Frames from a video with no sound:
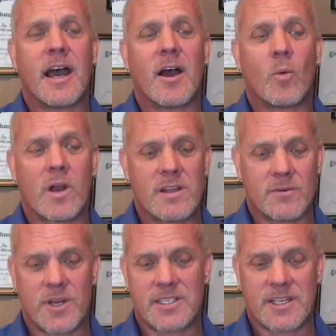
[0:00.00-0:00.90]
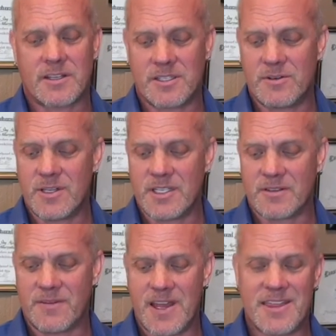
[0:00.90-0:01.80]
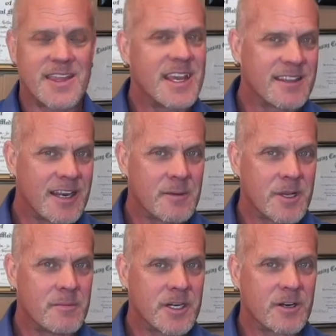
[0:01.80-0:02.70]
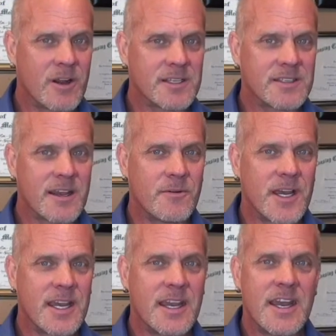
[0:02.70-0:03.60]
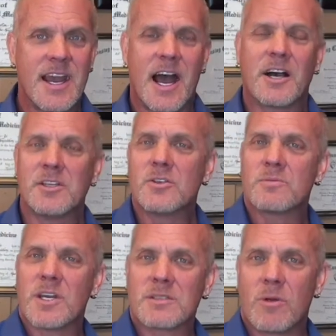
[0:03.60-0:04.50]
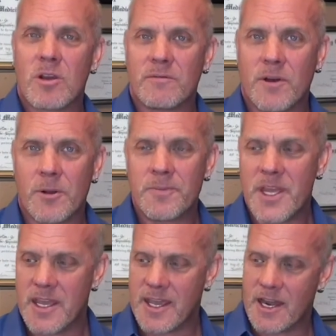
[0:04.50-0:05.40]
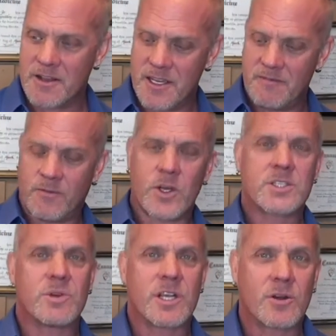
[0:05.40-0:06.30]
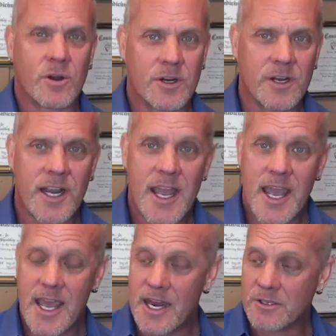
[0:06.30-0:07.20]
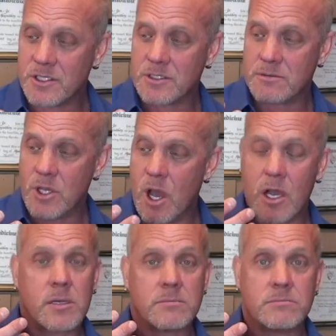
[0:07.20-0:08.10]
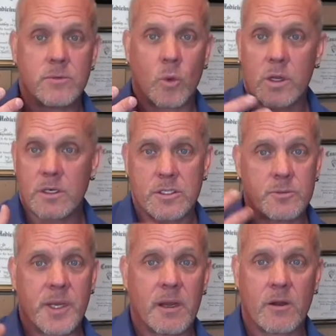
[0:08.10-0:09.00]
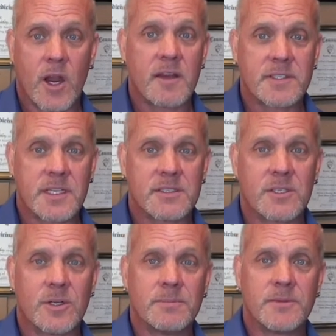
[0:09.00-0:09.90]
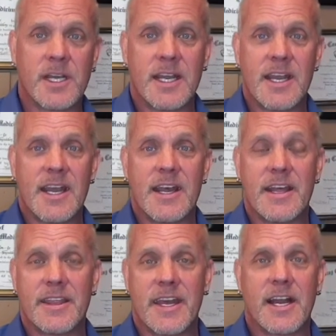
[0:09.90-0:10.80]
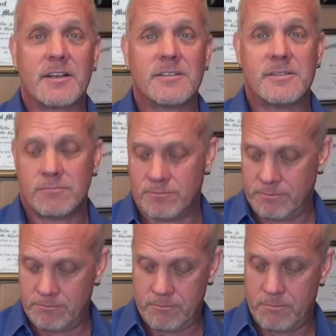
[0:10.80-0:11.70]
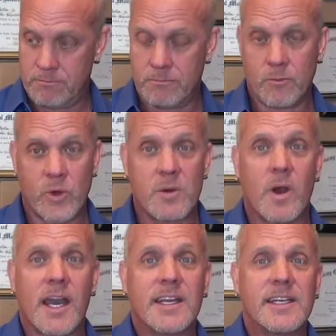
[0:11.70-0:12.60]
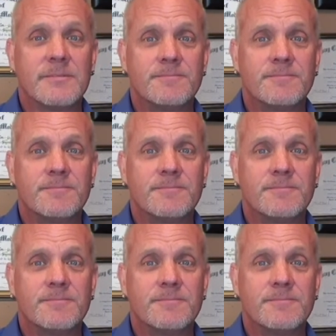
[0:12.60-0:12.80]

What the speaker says: one of the ways I'll do it is if I think that I'm coming across that way, I'll use my smartphone and I'll hit voice recorder and I'll just talk 1 or 2 paragraphs into it. Then I'll rewind it,